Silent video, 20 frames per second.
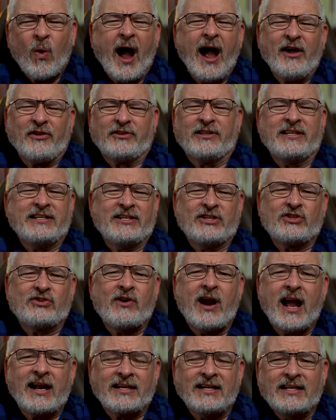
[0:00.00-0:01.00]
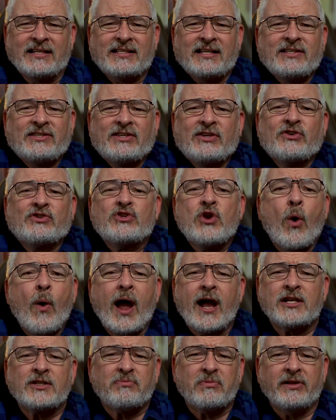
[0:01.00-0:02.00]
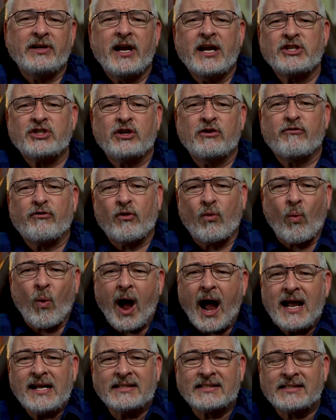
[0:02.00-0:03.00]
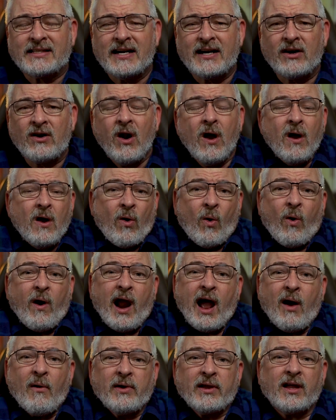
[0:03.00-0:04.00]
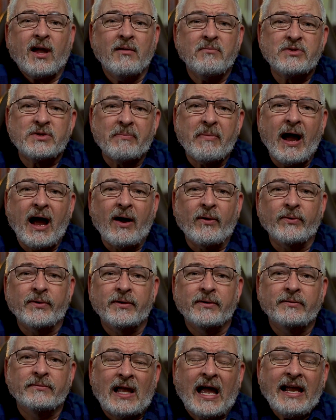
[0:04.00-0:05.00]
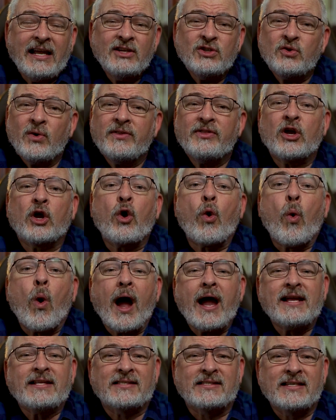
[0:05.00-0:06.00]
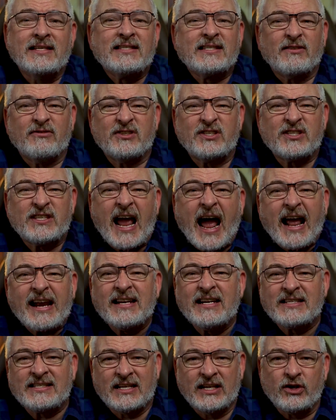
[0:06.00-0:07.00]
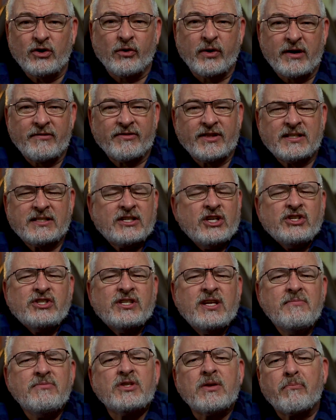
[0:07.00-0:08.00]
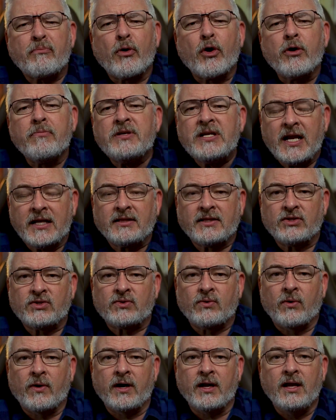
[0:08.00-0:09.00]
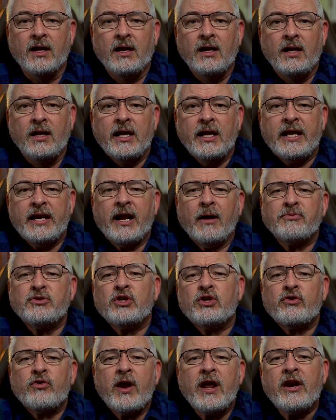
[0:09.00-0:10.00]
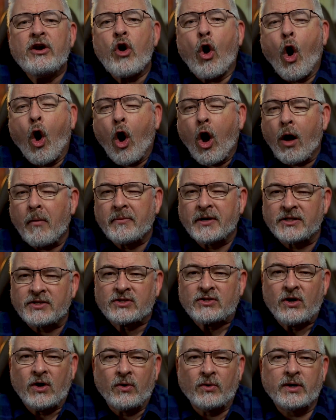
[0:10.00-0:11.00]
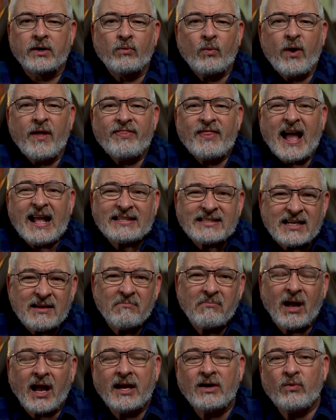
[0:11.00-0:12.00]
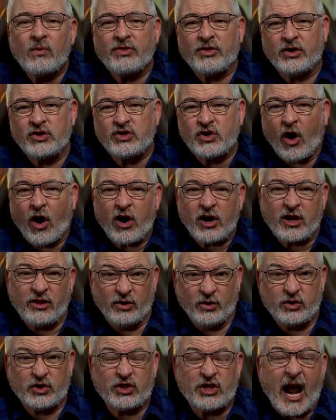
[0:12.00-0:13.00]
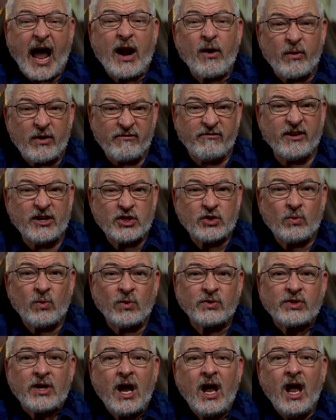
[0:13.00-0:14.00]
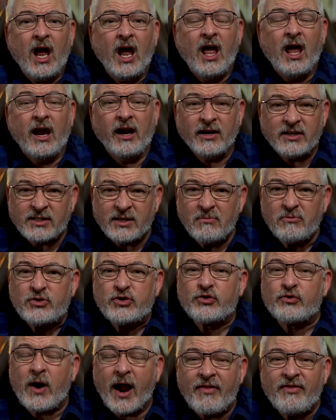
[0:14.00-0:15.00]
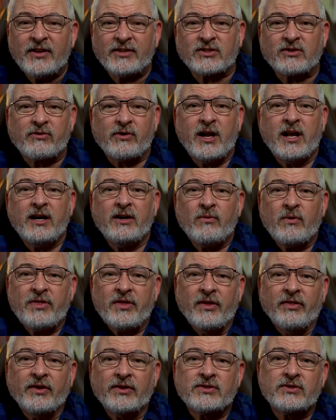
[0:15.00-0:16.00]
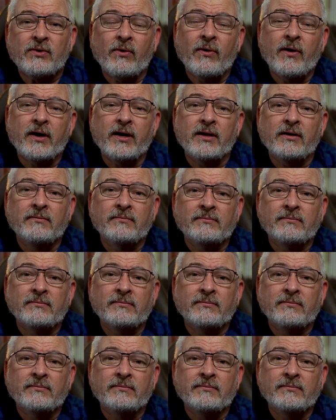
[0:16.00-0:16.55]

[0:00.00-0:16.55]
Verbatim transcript: wildly distracting since there's no explanation for why it's there or how it comes about. I enjoyed the quiet sense of sadness and grief that just seems to permeate the story. It helps to create an ominous tone, and when that's combined with the dark and those shadowy visuals, there's some dread that's created within the story.